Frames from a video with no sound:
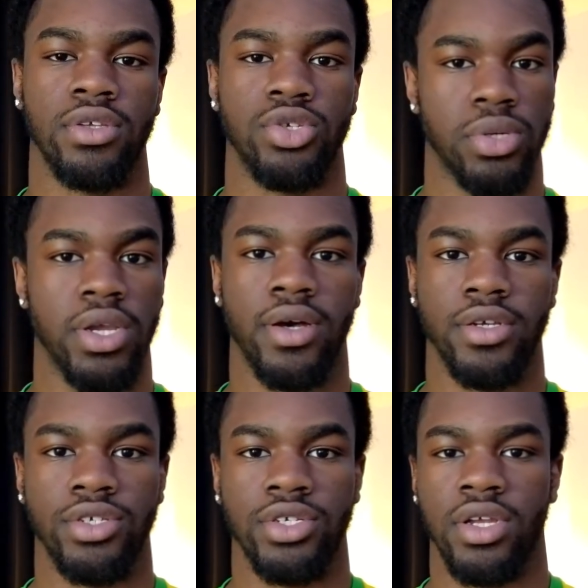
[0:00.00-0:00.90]

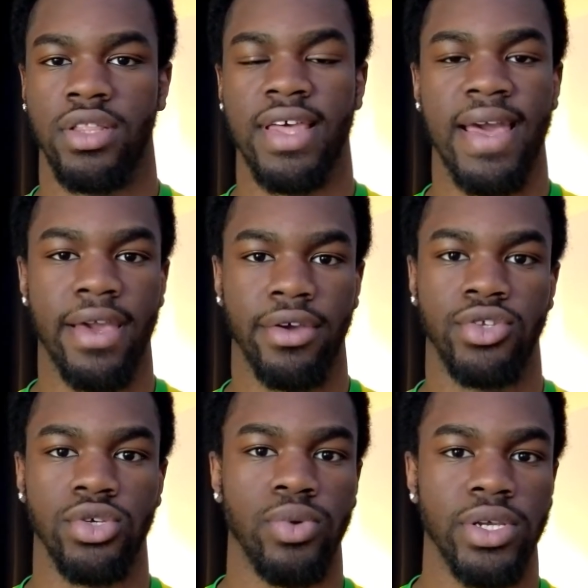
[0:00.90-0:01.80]
triage the
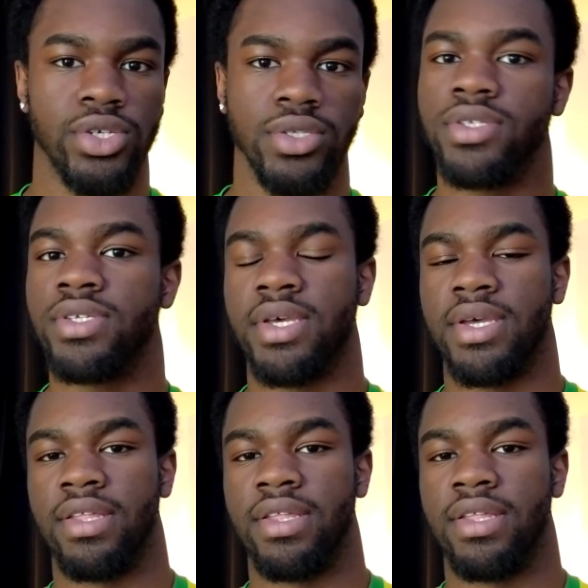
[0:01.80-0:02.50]
AO2 questions